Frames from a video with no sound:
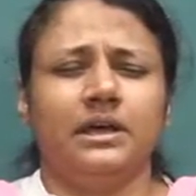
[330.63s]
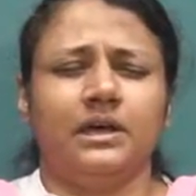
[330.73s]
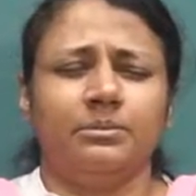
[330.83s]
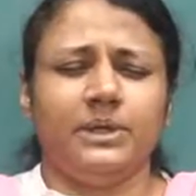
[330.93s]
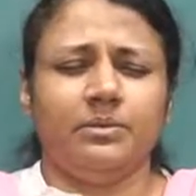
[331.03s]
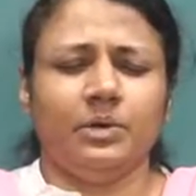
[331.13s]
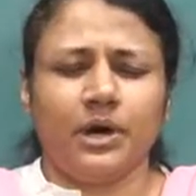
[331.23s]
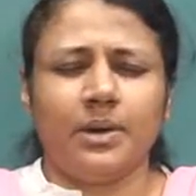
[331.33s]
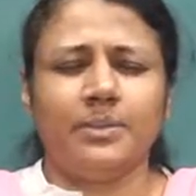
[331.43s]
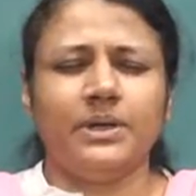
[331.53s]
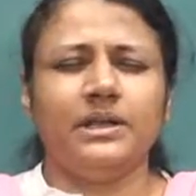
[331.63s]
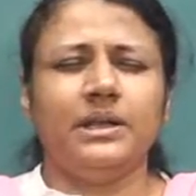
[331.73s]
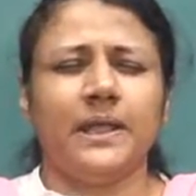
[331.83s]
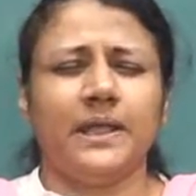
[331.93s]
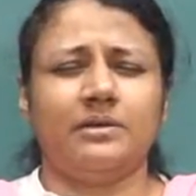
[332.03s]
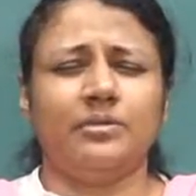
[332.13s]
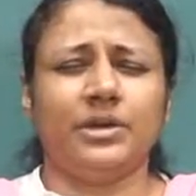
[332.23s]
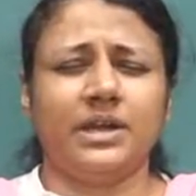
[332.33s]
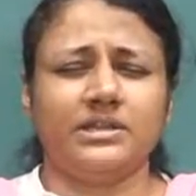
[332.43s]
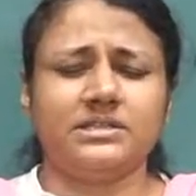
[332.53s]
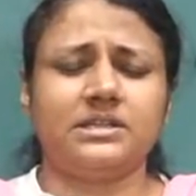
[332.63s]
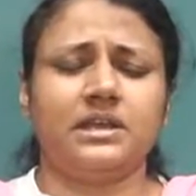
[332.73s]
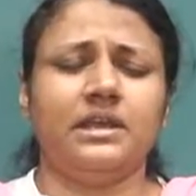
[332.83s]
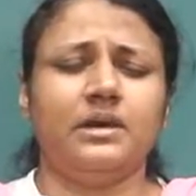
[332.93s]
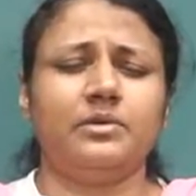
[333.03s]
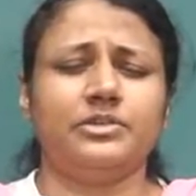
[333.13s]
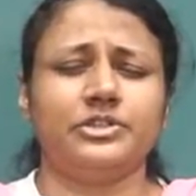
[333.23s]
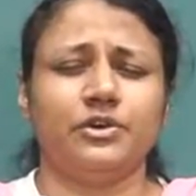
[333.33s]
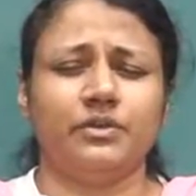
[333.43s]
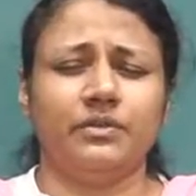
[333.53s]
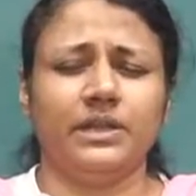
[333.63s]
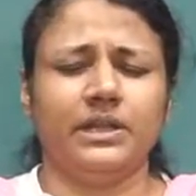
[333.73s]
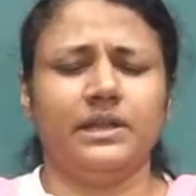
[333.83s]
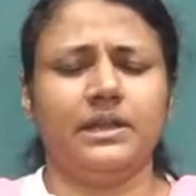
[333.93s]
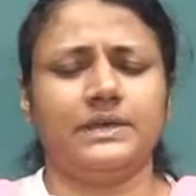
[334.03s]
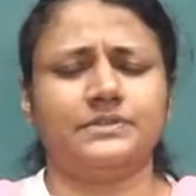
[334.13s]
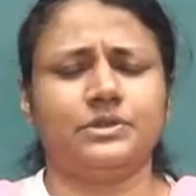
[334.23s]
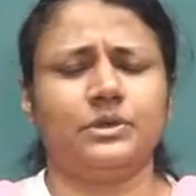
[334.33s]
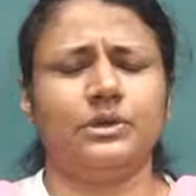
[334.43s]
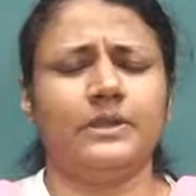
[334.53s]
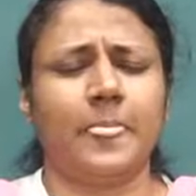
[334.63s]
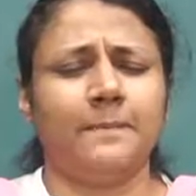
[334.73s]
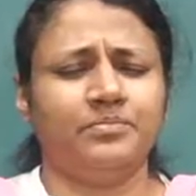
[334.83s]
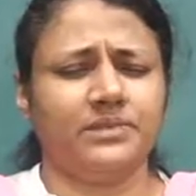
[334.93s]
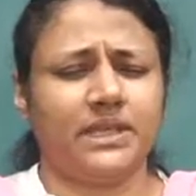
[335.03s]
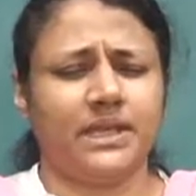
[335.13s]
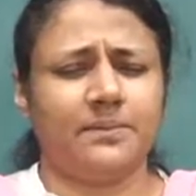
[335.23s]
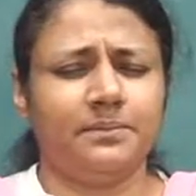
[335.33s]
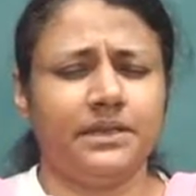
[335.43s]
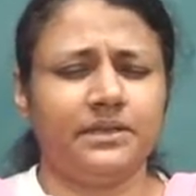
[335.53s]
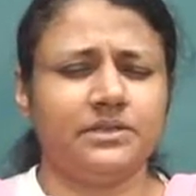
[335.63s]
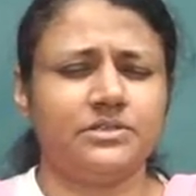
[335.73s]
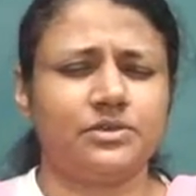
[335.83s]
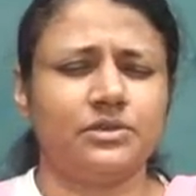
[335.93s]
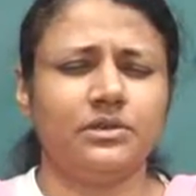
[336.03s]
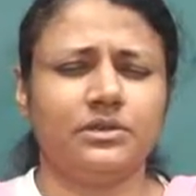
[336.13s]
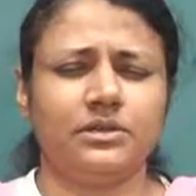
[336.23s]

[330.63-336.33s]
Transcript: be more humble and more understanding about your will in our lives, O Lord. Take complete control.